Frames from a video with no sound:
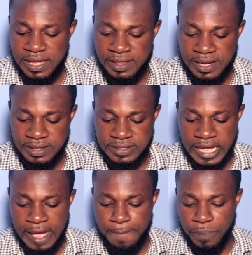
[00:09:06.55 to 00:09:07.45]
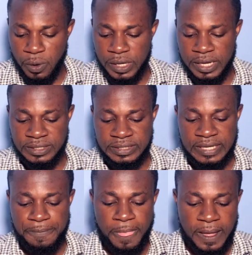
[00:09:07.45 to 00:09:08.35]
Thus, employers
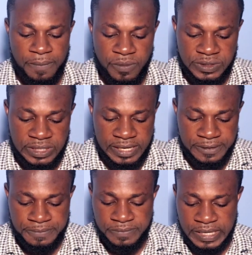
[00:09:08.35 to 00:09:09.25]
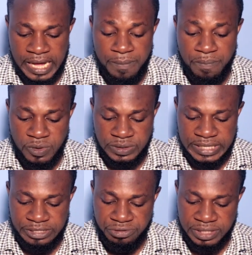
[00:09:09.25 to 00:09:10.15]
are most
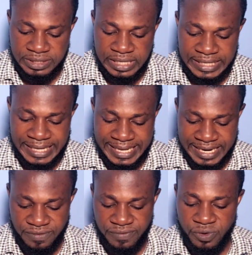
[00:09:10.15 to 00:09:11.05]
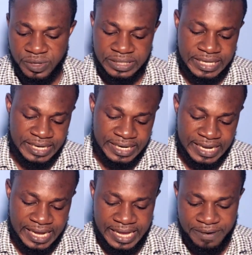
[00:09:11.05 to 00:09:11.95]
interested in the following:
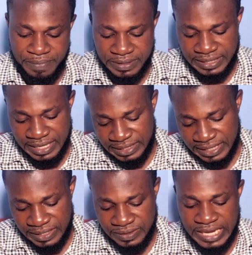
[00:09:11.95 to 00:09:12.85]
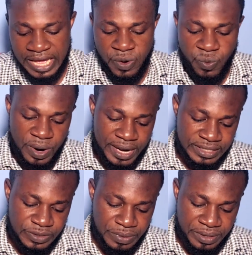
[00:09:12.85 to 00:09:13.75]
technical and personal skills, work
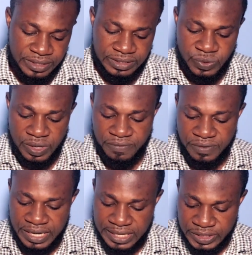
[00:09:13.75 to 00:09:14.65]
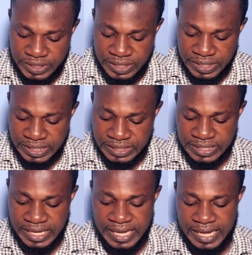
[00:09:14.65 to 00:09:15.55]
experience,
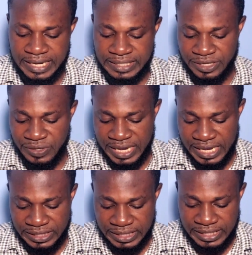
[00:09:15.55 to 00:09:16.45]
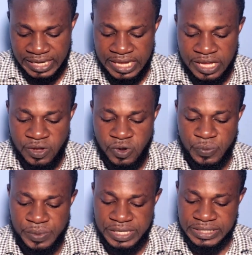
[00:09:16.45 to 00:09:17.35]
qualifications and education,
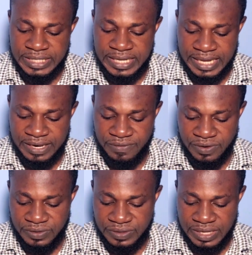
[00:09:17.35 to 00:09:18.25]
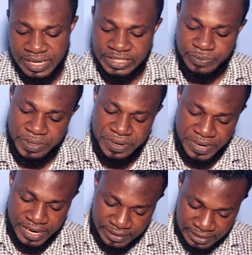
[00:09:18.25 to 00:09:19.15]
community and volunteer
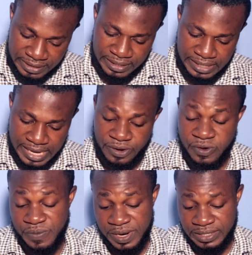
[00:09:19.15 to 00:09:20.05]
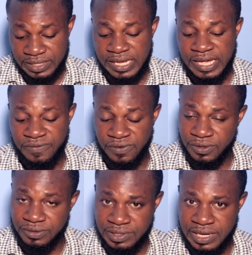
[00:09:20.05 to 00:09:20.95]
experience. Yeah, community and
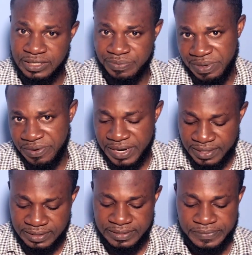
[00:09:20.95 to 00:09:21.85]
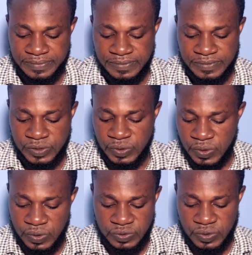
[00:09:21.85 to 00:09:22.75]
volunteer experience.
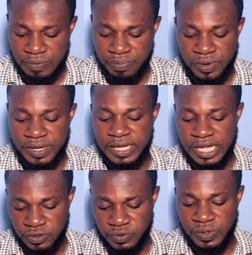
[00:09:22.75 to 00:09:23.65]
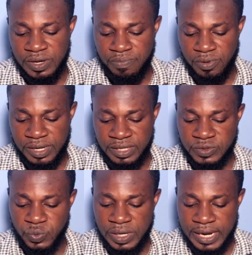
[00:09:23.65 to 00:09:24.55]
Also,
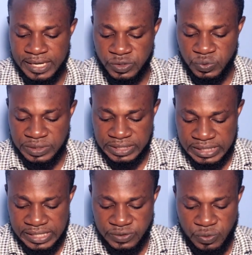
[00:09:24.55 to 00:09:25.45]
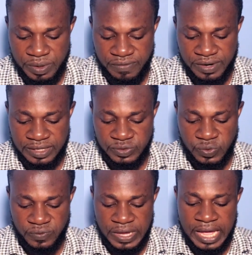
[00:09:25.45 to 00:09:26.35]
employers would like to see some evidence
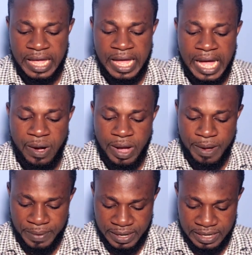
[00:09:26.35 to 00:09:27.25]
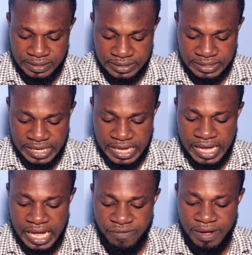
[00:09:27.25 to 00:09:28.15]
of how applicants
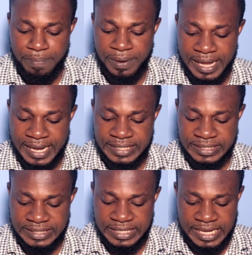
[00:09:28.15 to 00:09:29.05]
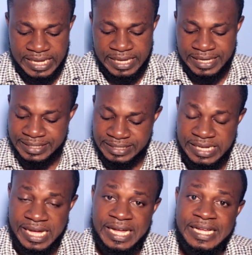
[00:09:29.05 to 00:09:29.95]
have applied
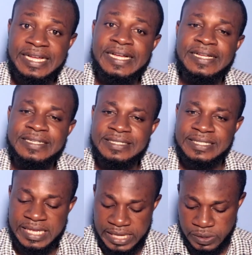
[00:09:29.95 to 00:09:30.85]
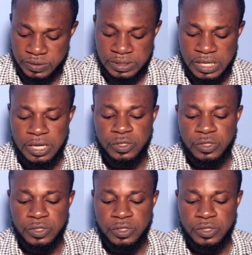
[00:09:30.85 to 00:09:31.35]
their skills.